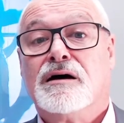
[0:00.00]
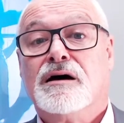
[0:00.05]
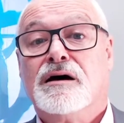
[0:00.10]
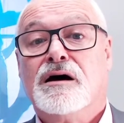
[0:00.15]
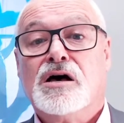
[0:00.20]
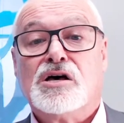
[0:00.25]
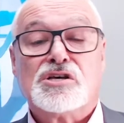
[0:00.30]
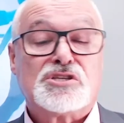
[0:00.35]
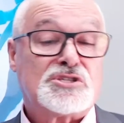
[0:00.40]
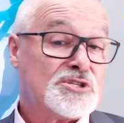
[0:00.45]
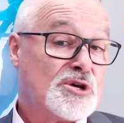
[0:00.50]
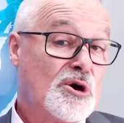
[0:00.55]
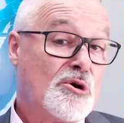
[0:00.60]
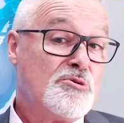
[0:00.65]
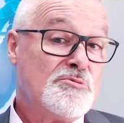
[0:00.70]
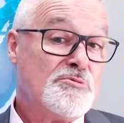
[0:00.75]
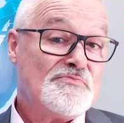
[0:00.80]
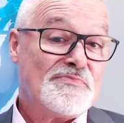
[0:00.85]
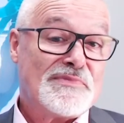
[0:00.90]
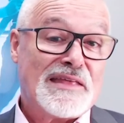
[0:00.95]

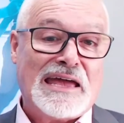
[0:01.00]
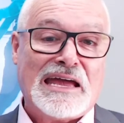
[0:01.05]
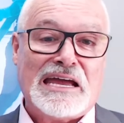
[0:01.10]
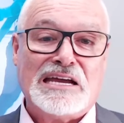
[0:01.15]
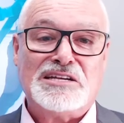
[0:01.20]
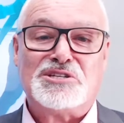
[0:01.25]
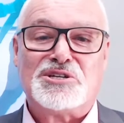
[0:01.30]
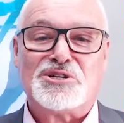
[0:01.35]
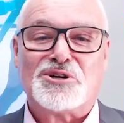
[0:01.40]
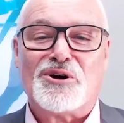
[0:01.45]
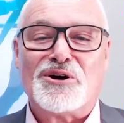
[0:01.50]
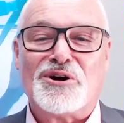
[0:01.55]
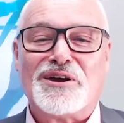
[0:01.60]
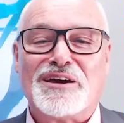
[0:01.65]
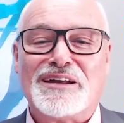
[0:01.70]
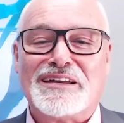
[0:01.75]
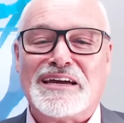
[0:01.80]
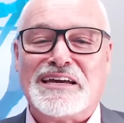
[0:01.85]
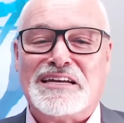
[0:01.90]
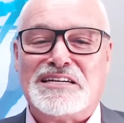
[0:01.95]
So enjoy your
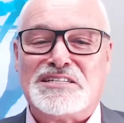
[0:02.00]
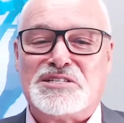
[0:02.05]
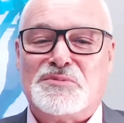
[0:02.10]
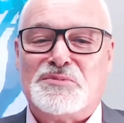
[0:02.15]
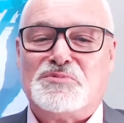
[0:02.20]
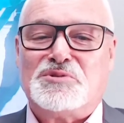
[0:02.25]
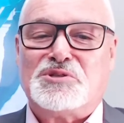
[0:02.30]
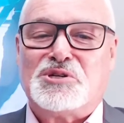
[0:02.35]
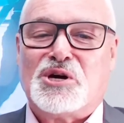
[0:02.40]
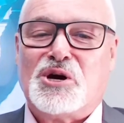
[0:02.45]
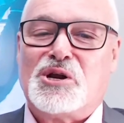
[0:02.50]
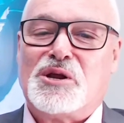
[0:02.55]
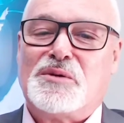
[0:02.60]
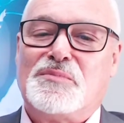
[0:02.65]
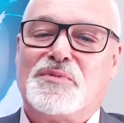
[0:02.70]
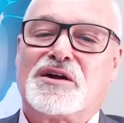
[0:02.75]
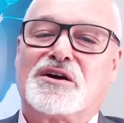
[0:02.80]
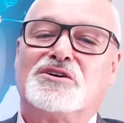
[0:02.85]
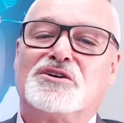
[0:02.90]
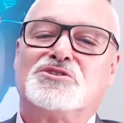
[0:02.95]
leadership journey,
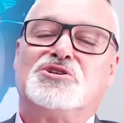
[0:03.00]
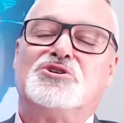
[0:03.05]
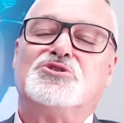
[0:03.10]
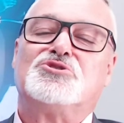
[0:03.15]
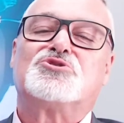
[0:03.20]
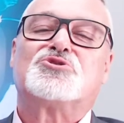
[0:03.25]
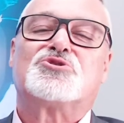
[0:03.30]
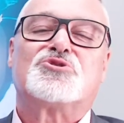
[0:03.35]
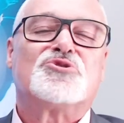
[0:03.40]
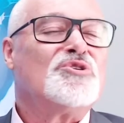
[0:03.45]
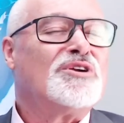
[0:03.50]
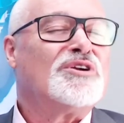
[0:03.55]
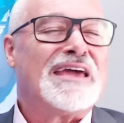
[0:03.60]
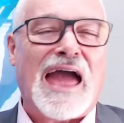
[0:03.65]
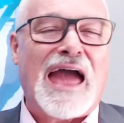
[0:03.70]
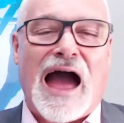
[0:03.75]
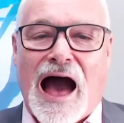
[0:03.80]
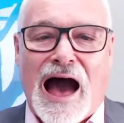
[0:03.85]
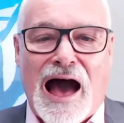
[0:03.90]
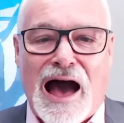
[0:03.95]
because you
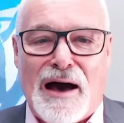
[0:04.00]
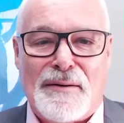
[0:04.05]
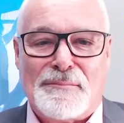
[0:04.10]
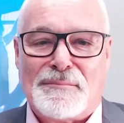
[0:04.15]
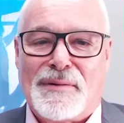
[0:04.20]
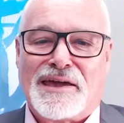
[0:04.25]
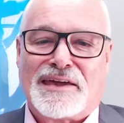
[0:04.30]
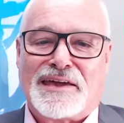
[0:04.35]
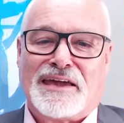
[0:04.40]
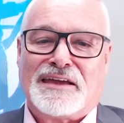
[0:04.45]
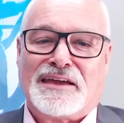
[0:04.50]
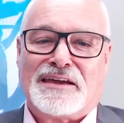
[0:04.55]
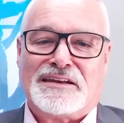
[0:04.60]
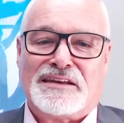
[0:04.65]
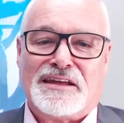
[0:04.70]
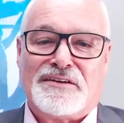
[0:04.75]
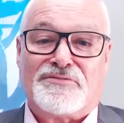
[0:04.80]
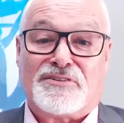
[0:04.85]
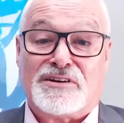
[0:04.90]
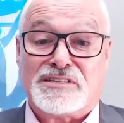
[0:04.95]
truly are making a
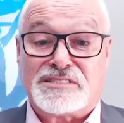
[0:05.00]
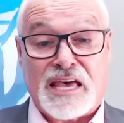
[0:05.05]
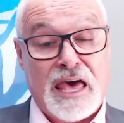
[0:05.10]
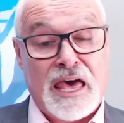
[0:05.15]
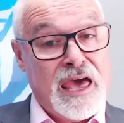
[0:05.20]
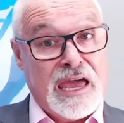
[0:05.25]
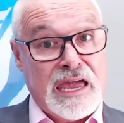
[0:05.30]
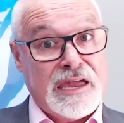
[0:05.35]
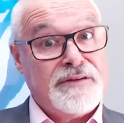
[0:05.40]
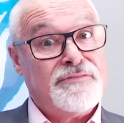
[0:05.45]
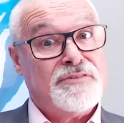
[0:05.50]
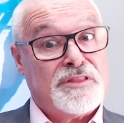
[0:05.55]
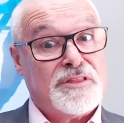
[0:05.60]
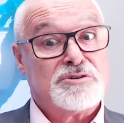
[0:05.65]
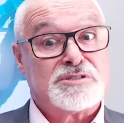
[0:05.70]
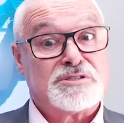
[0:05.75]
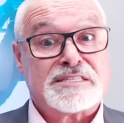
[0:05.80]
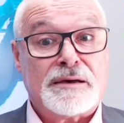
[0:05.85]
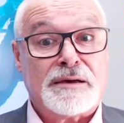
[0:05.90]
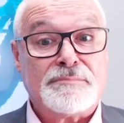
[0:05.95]
difference, even though
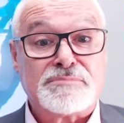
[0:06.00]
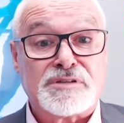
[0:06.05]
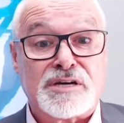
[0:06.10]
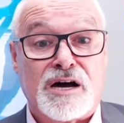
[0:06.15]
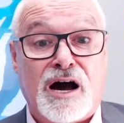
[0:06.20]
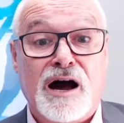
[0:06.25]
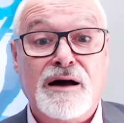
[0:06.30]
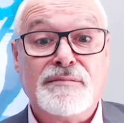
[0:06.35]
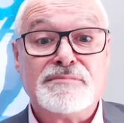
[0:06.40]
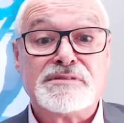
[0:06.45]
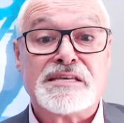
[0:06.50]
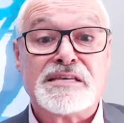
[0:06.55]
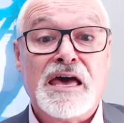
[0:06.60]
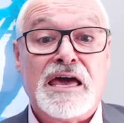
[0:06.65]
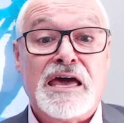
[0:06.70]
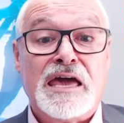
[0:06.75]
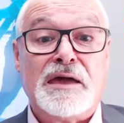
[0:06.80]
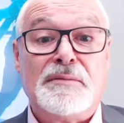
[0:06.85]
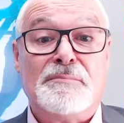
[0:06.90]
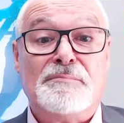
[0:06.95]
sometimes
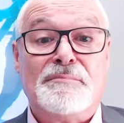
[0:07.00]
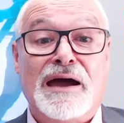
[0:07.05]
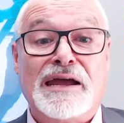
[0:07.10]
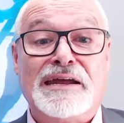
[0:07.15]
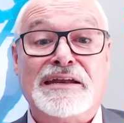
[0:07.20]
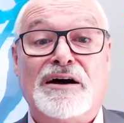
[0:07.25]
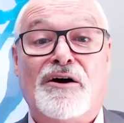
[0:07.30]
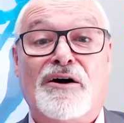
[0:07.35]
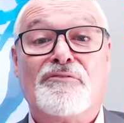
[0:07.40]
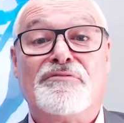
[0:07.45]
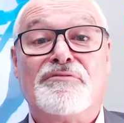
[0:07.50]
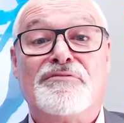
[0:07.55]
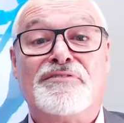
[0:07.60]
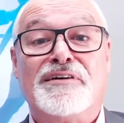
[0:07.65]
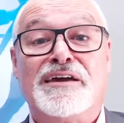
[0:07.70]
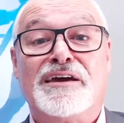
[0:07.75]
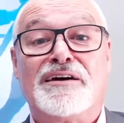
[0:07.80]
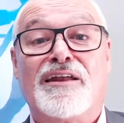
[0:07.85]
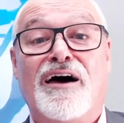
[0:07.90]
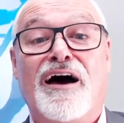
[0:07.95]
it may not
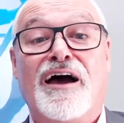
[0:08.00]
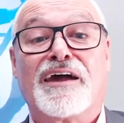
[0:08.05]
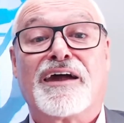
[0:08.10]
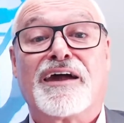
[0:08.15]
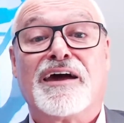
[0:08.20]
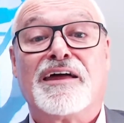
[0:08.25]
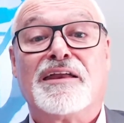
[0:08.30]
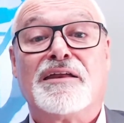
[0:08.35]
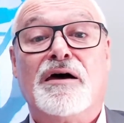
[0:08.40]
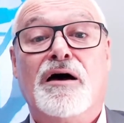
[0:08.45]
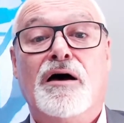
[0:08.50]
feel like it.